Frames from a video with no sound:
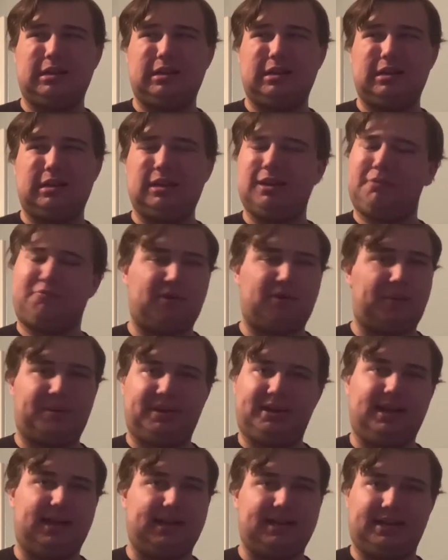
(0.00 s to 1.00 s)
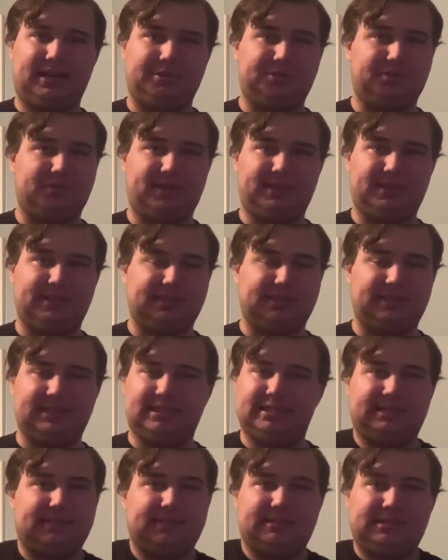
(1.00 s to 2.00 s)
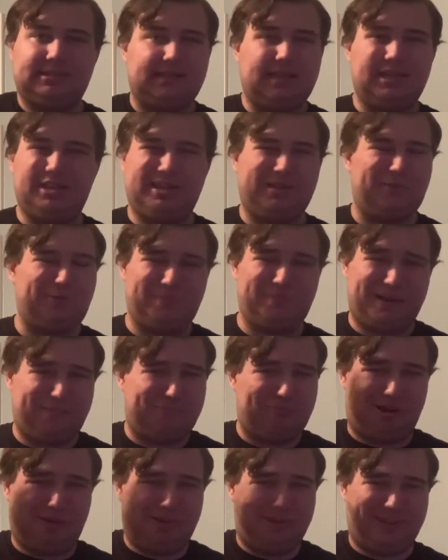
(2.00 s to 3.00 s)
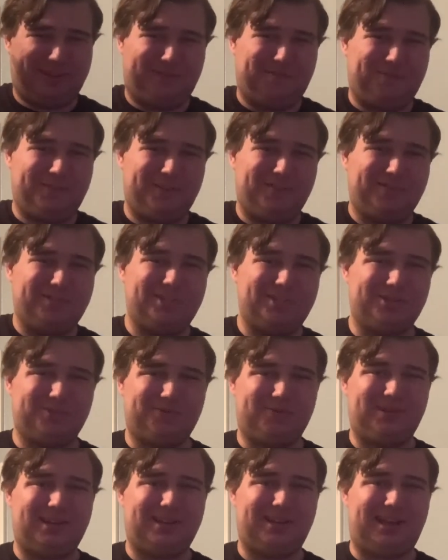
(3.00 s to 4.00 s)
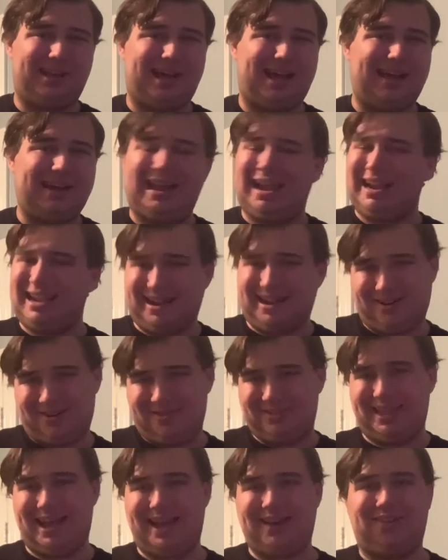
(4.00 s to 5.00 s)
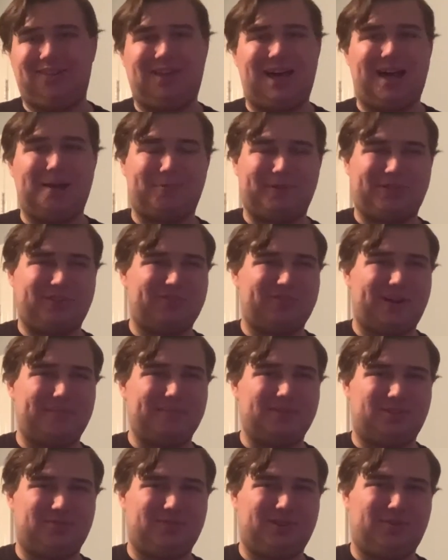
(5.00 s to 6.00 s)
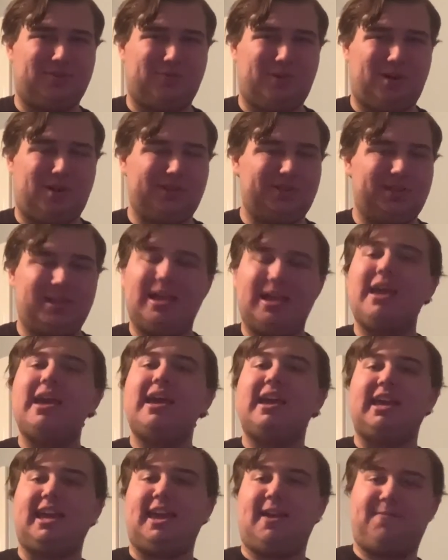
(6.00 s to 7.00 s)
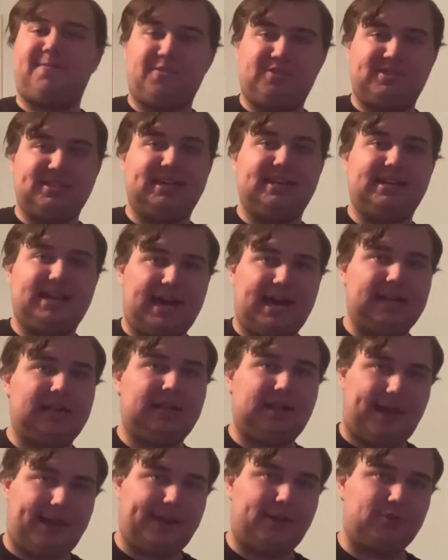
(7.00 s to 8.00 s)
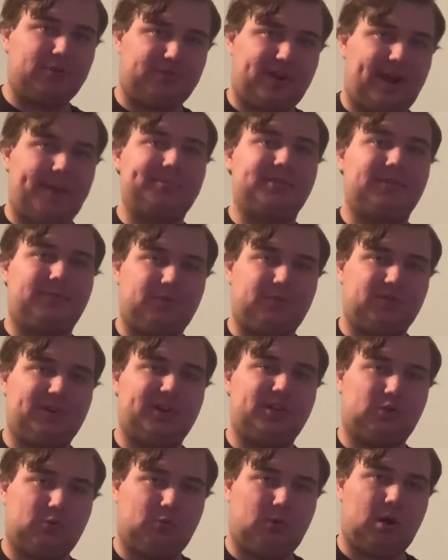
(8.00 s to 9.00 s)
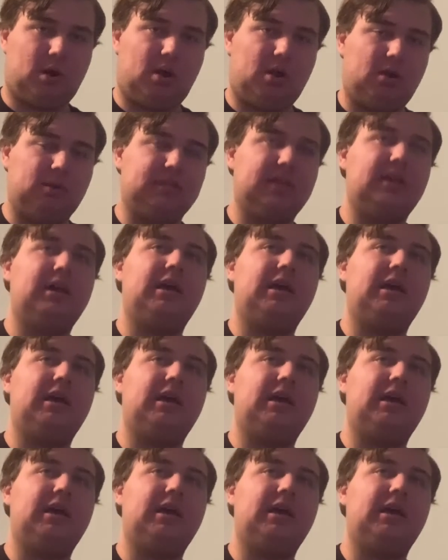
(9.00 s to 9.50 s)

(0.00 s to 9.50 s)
you're probably not going to enjoy this. It's it'll, it'll probably confuse you a lot. I hear that a lot with Crimes of Grindelwald. If you did not like Crimes of Grindelwald,